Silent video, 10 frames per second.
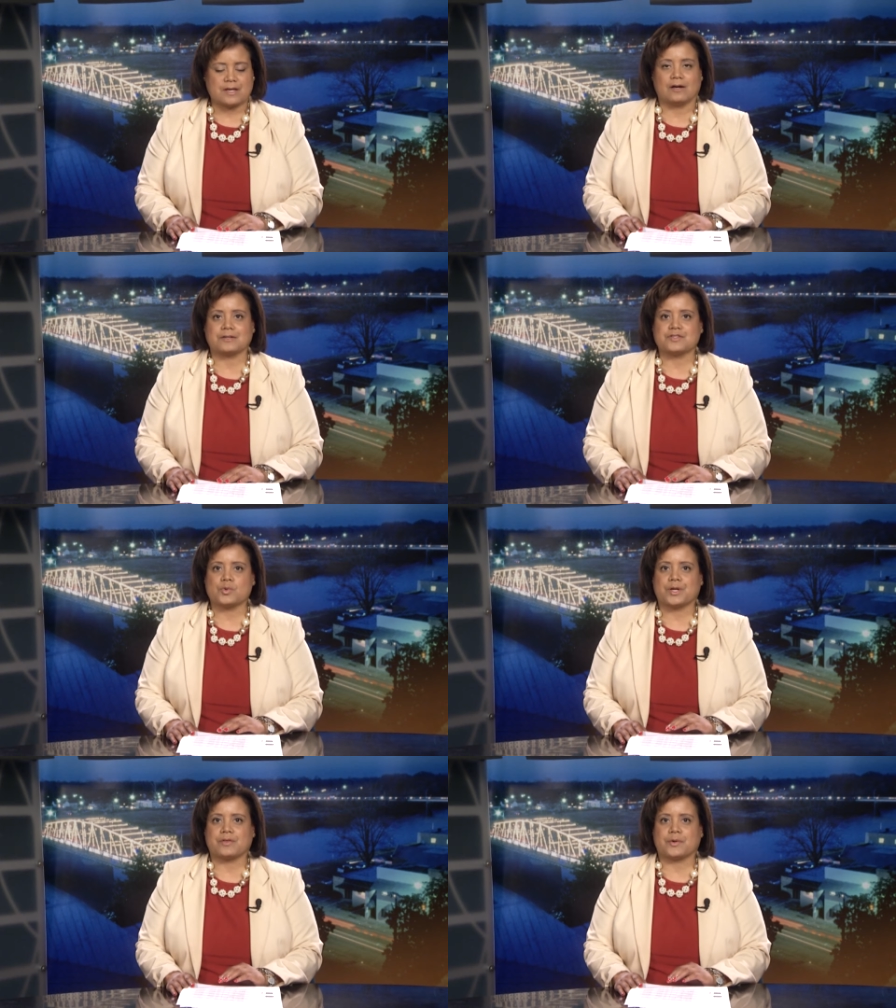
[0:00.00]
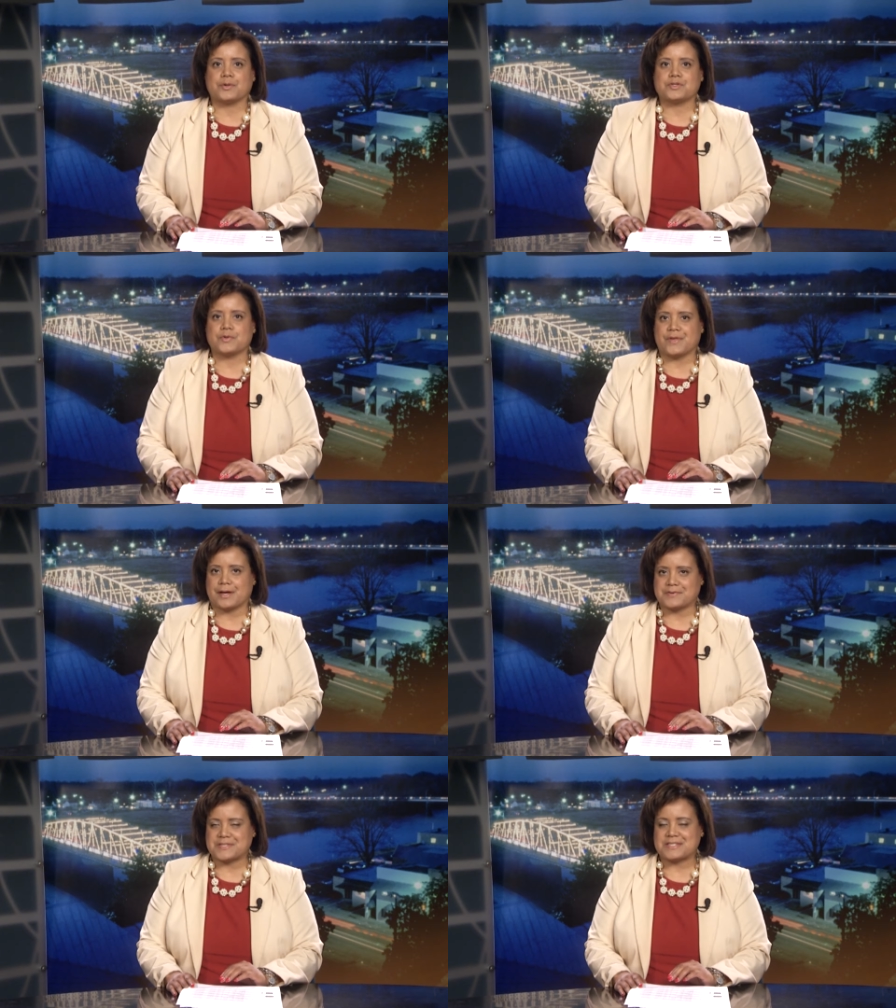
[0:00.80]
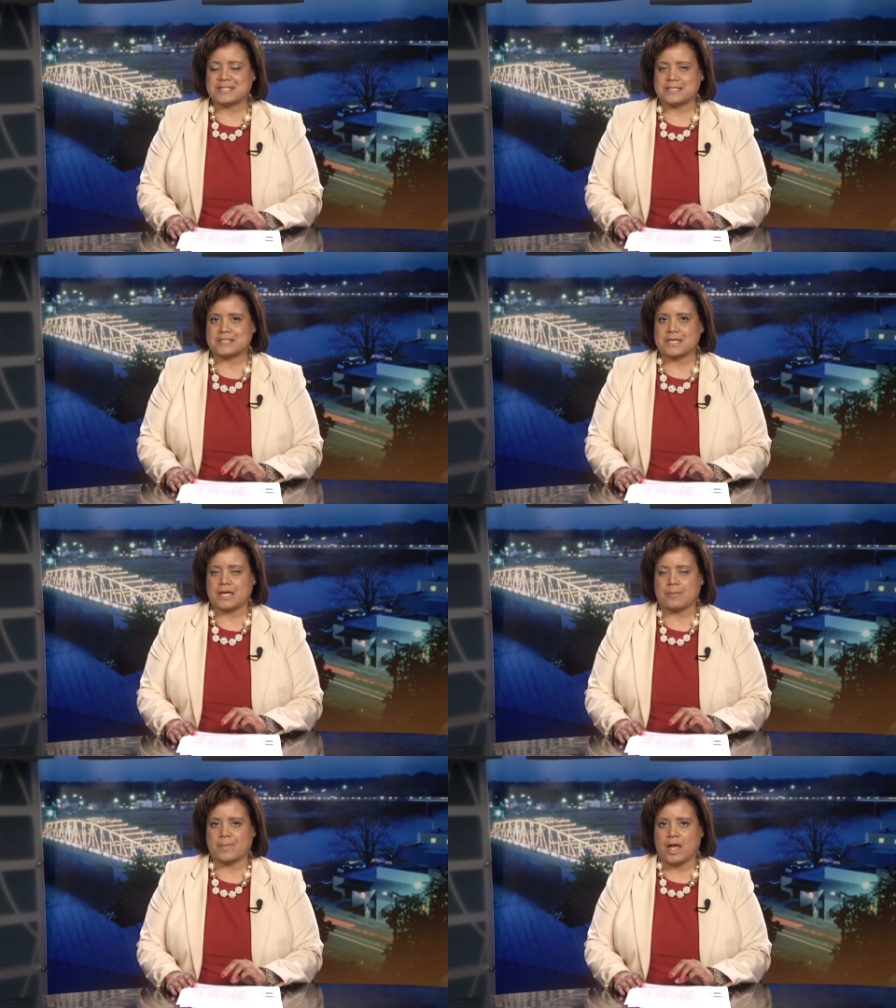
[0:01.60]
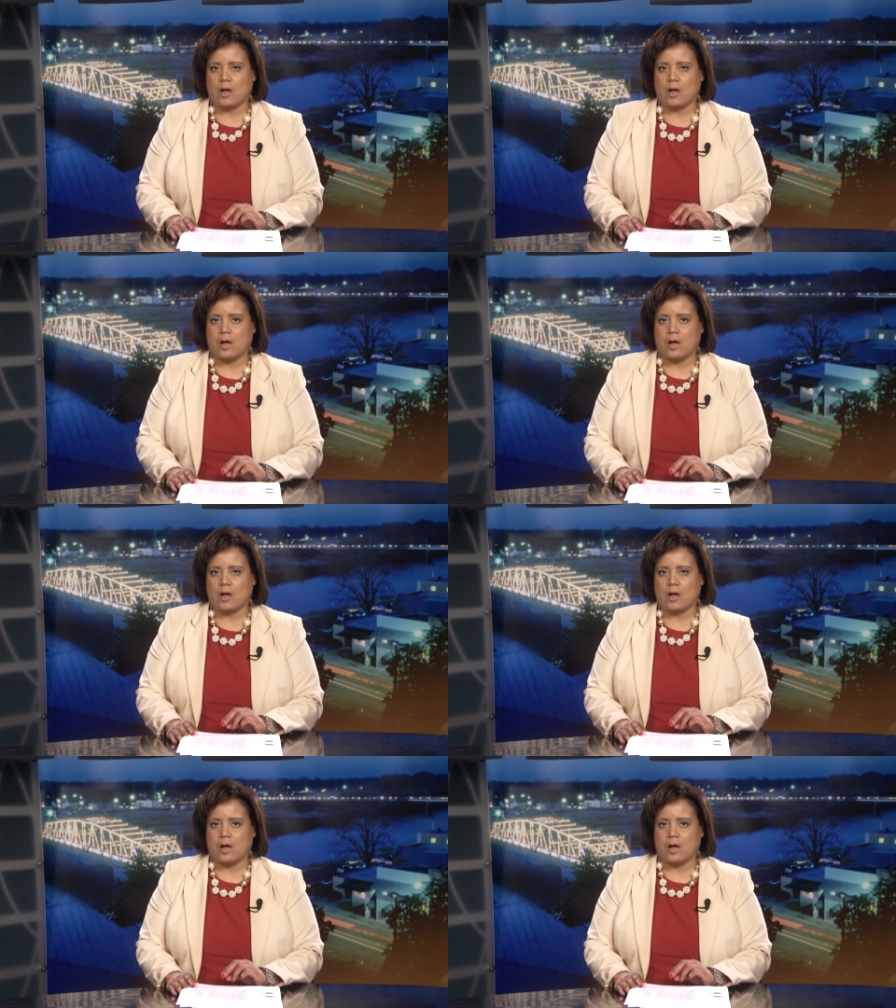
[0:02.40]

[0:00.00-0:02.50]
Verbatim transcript: August 23rd, 2016.